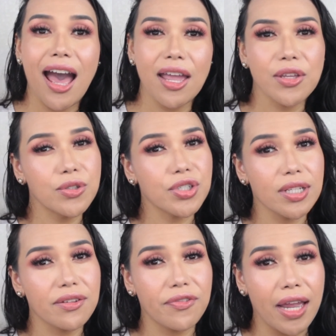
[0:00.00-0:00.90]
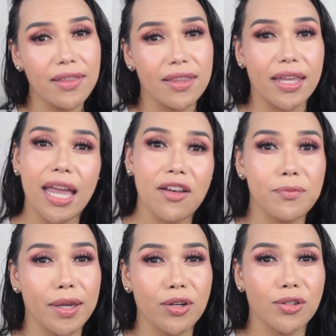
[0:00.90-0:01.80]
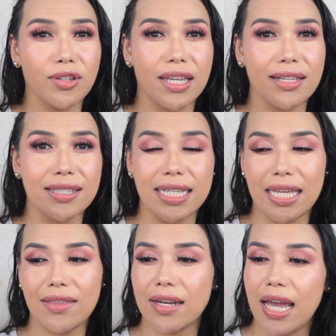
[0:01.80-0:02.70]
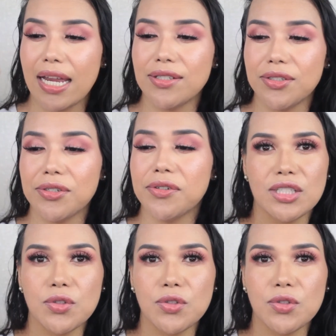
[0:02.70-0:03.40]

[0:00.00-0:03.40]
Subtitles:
I usually find that they have better looking skin than I do,